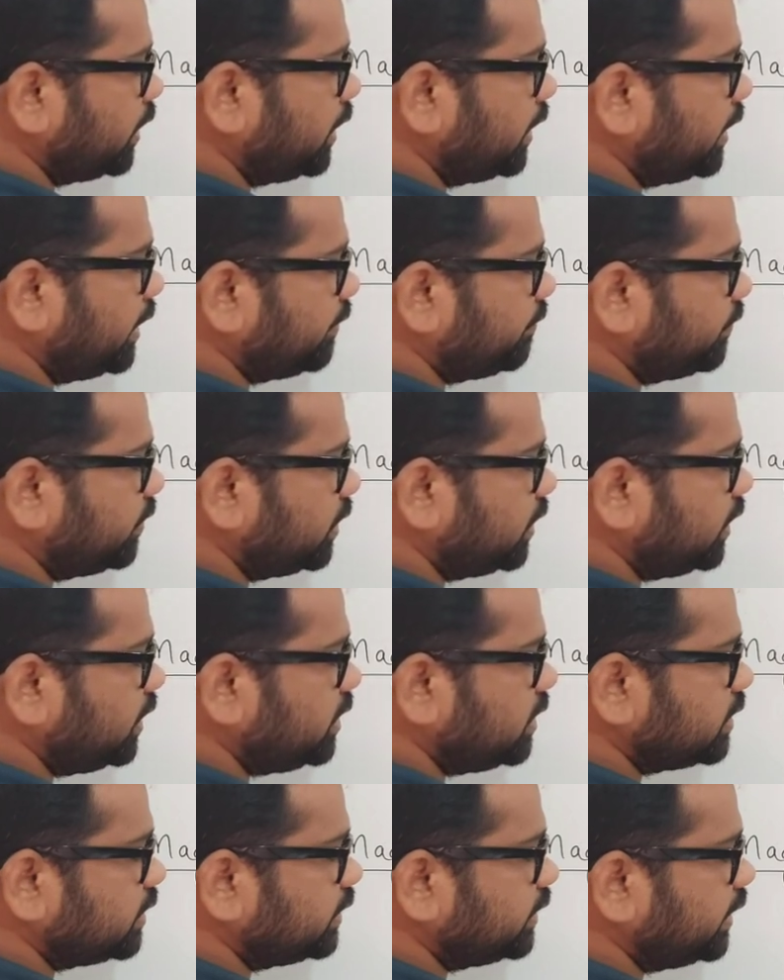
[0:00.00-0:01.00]
And
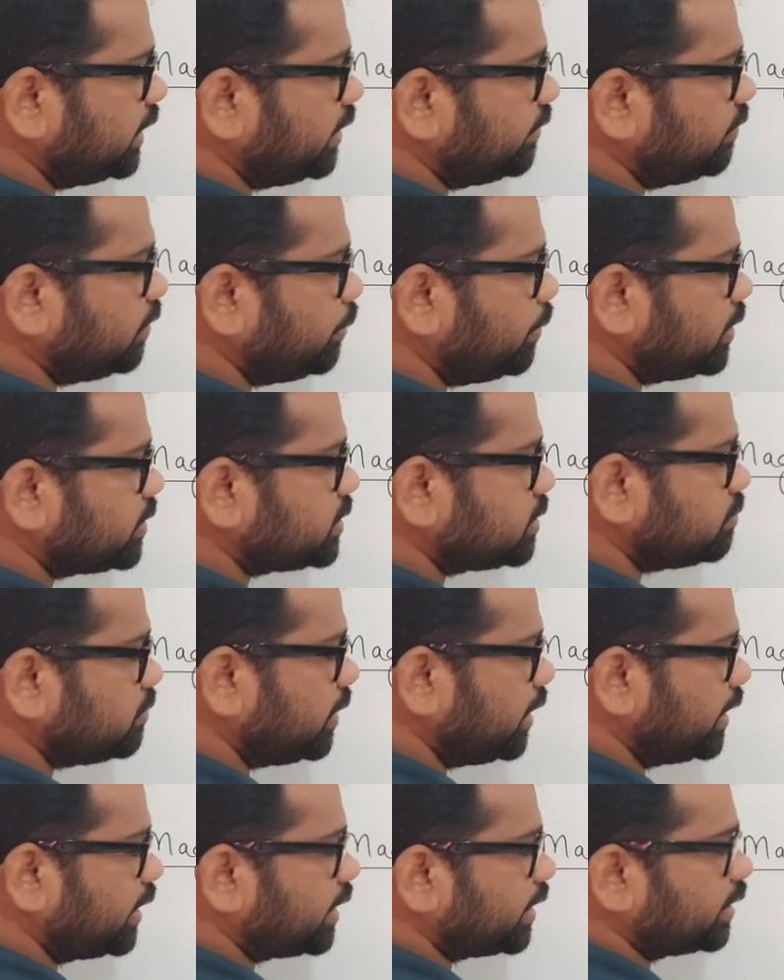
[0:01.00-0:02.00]
definitely, there will be
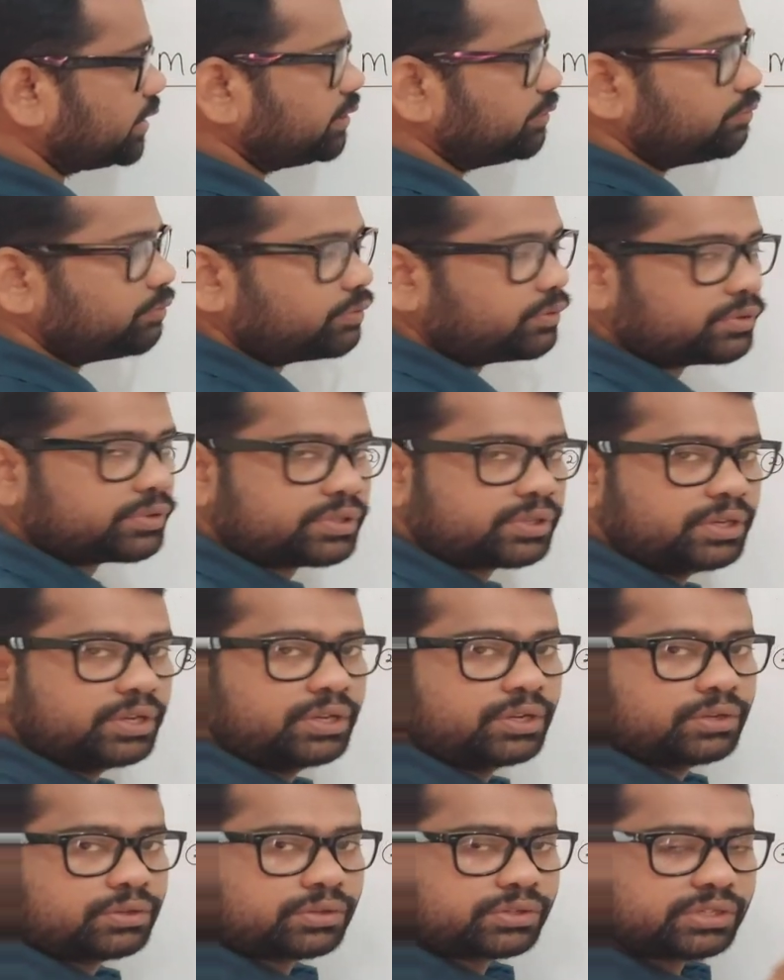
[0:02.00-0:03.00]
some attractive force.
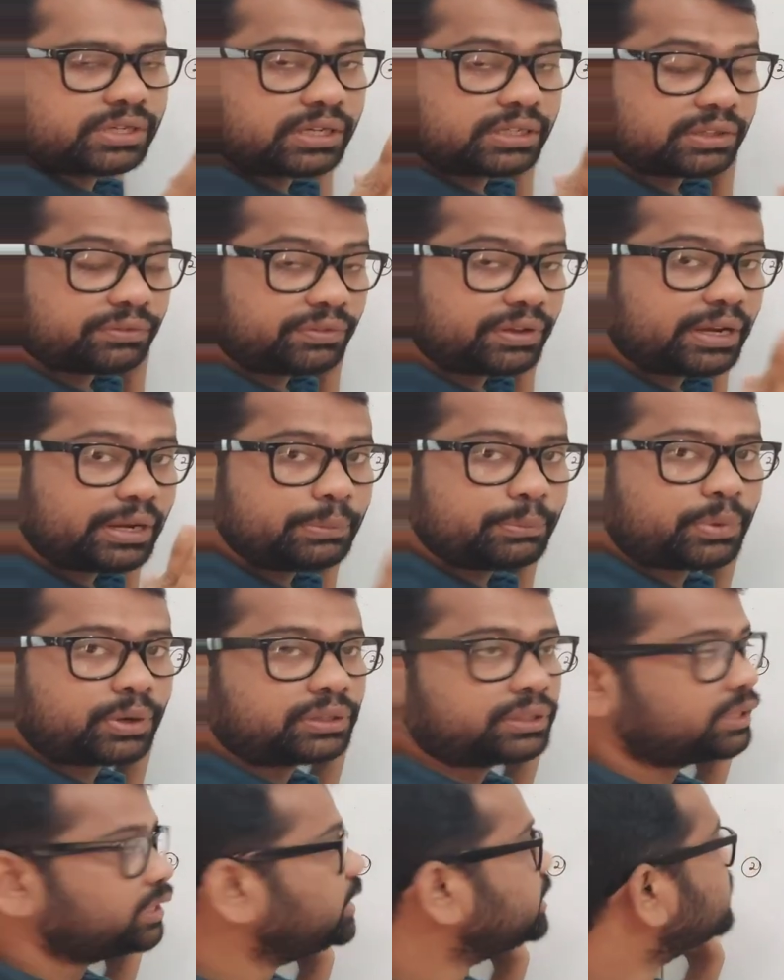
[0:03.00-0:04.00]
So, children, the very
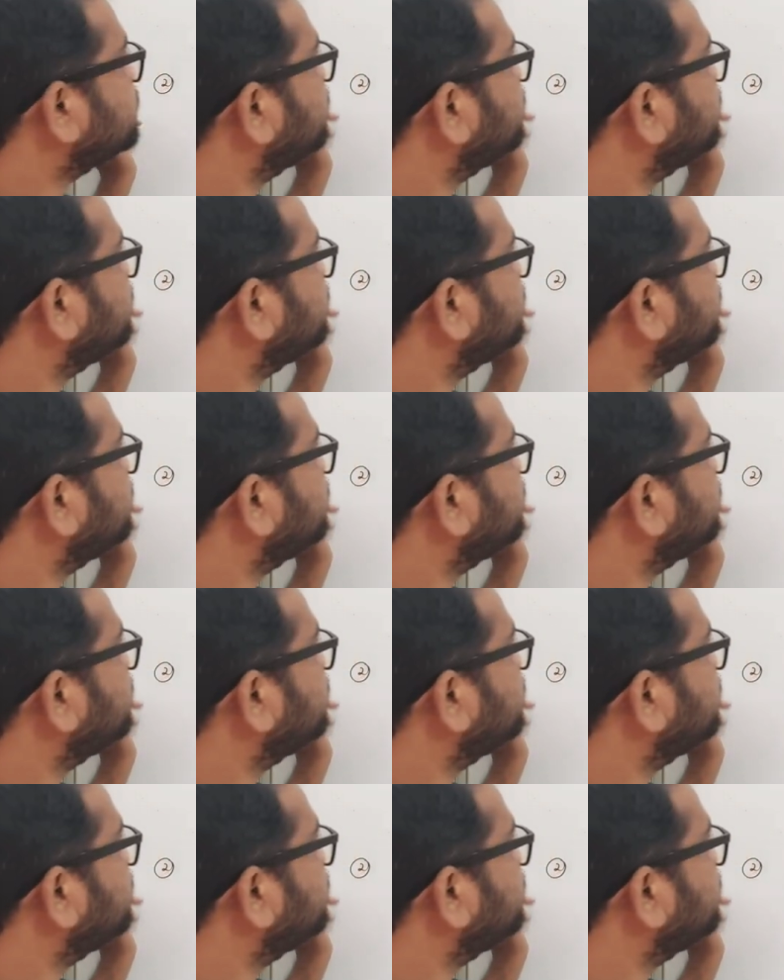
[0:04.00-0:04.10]
important thing